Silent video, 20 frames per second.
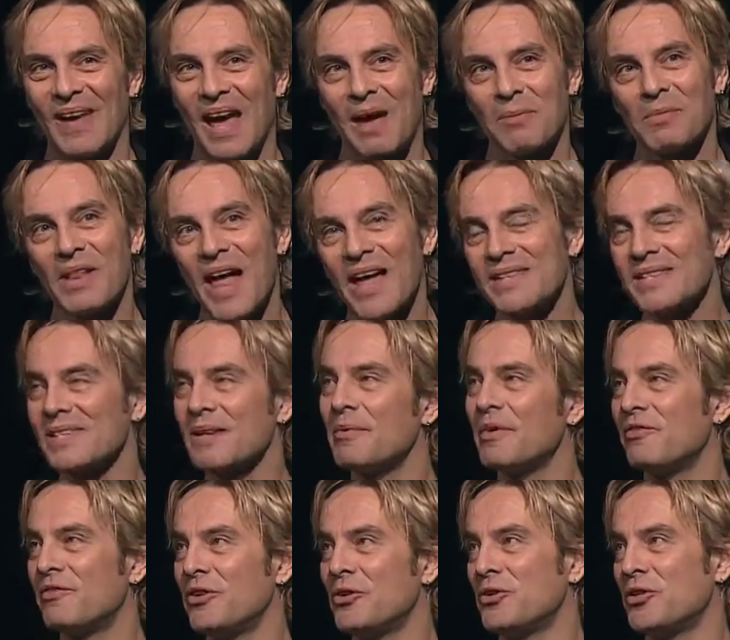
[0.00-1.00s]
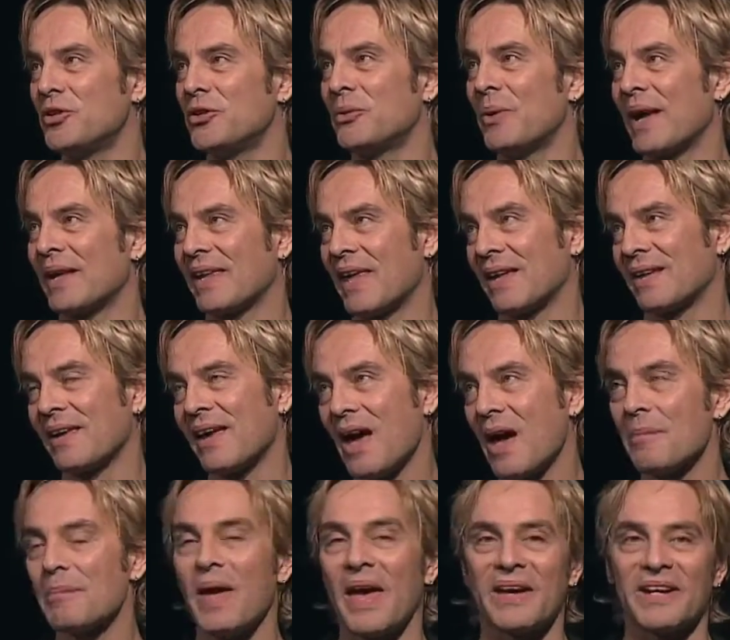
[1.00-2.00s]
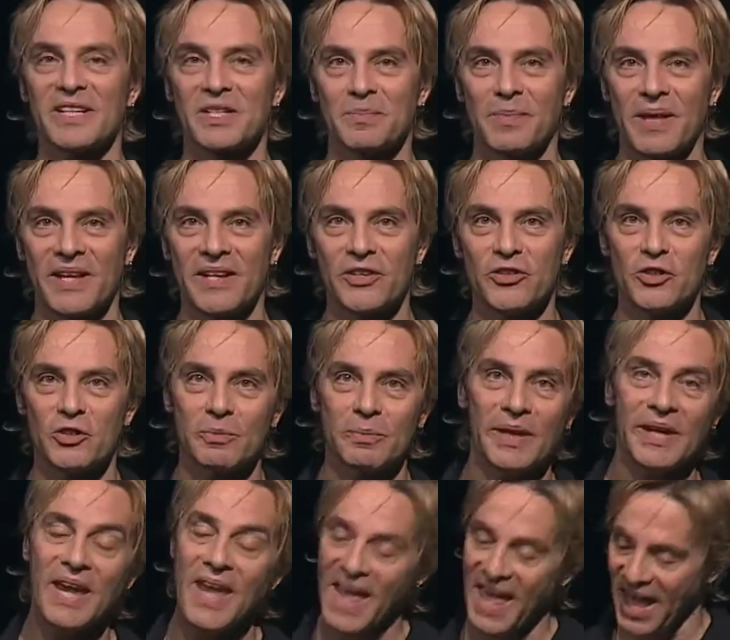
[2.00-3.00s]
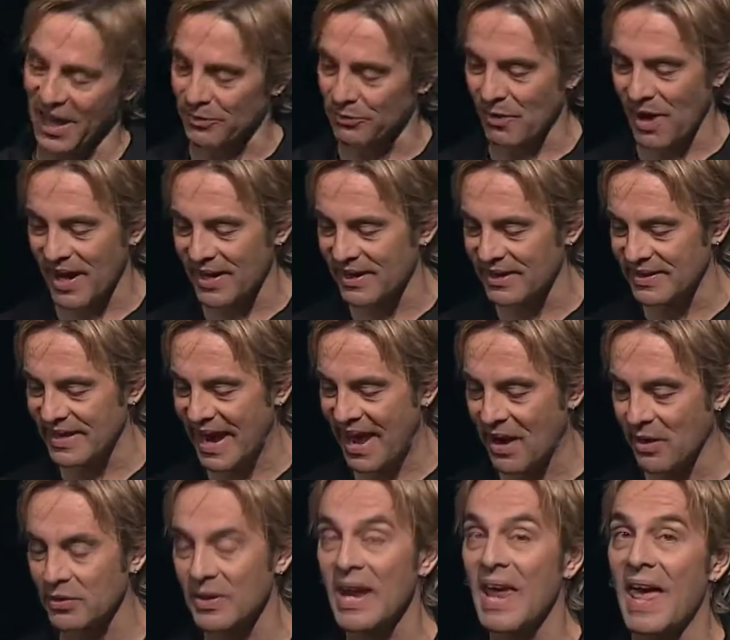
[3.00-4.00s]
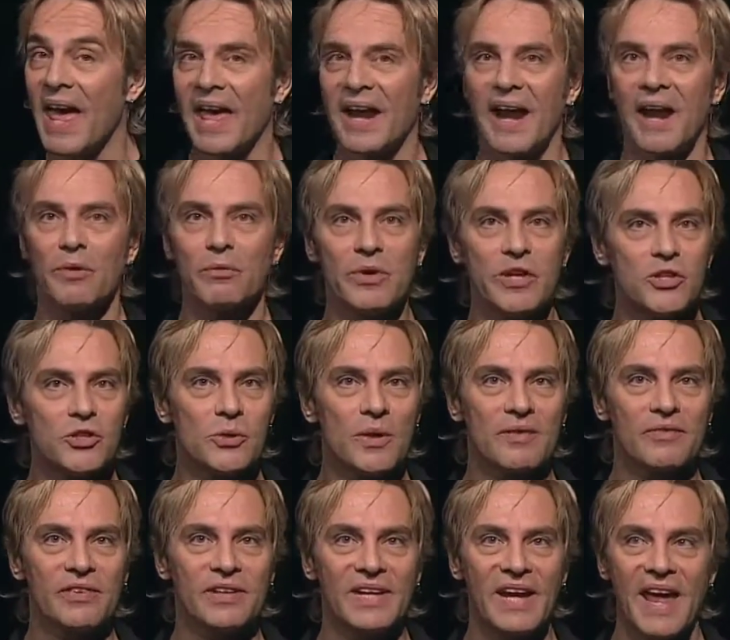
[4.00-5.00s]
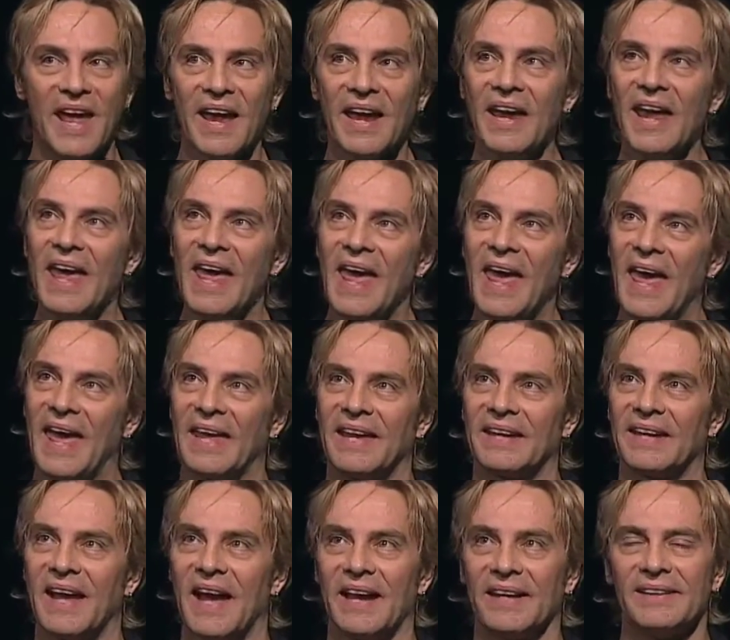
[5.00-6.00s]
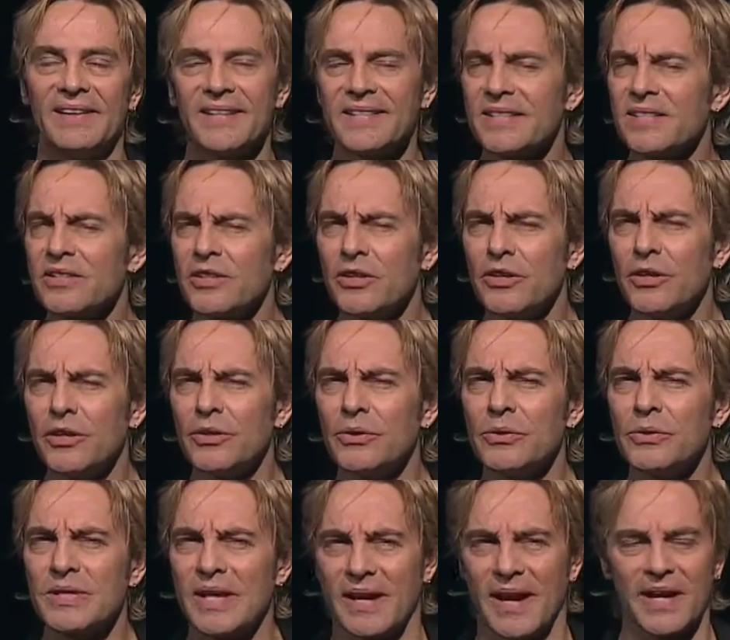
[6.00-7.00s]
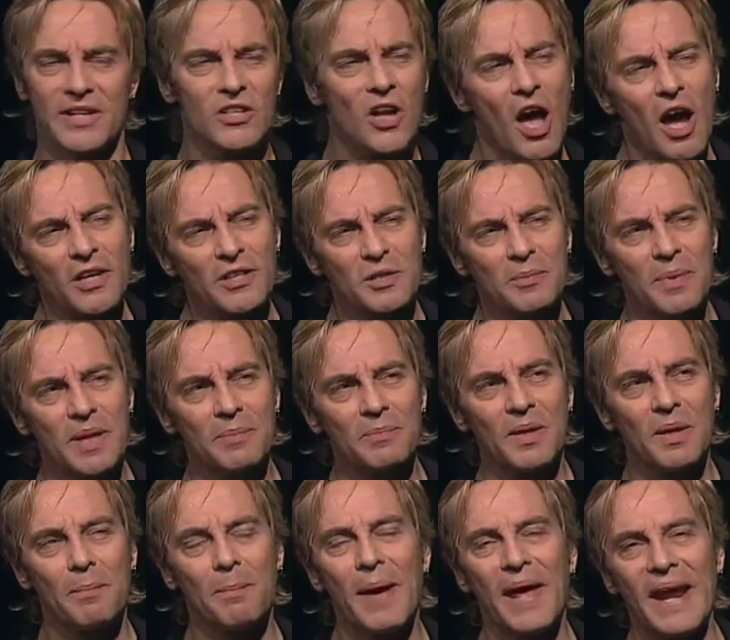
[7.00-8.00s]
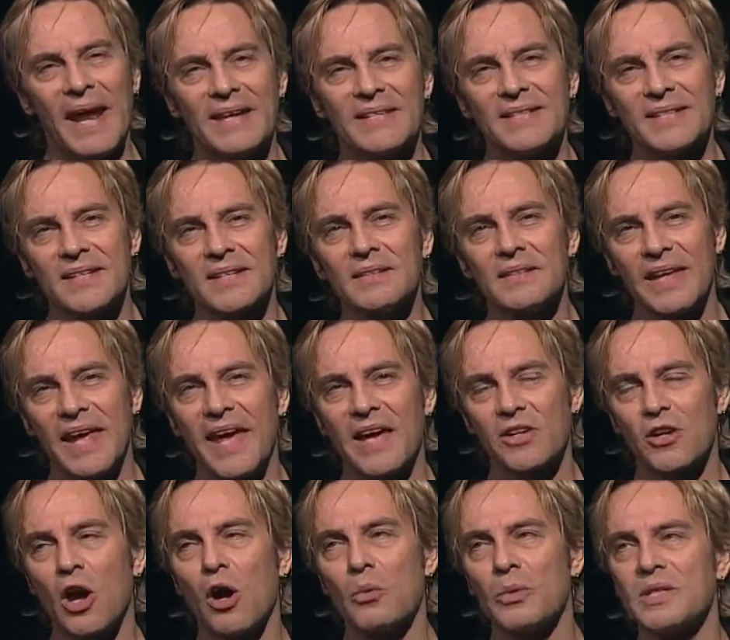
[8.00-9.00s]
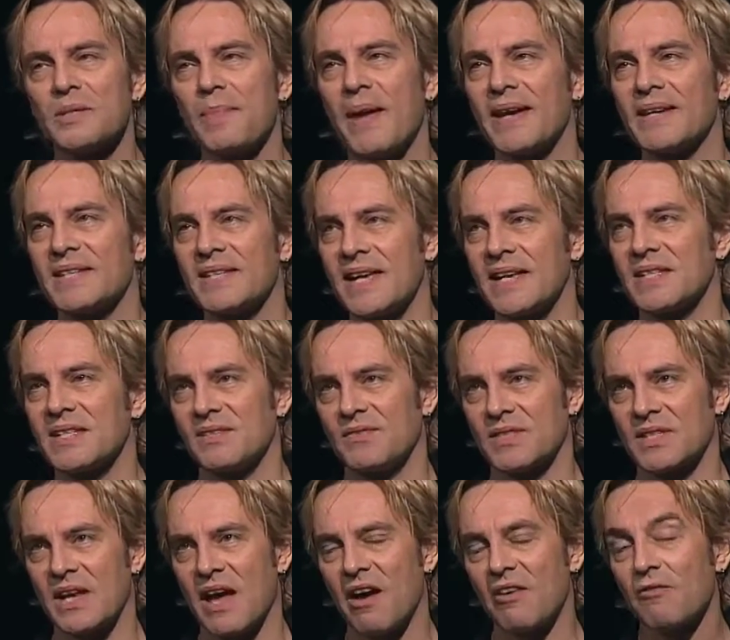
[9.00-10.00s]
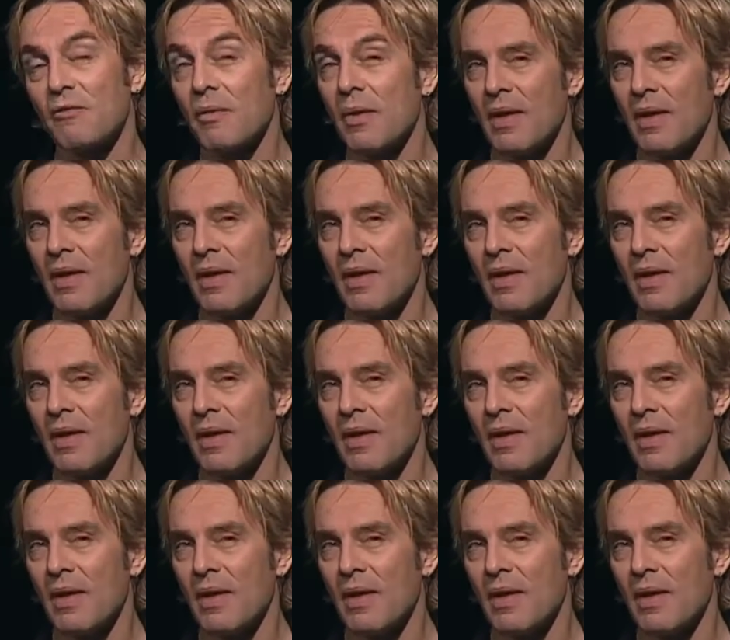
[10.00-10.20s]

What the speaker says: I'm glad some of you do and can come and explain it to me and write it down, and I read you every day and I listen to news and I talk to people, but I still can't always make sense of stuff.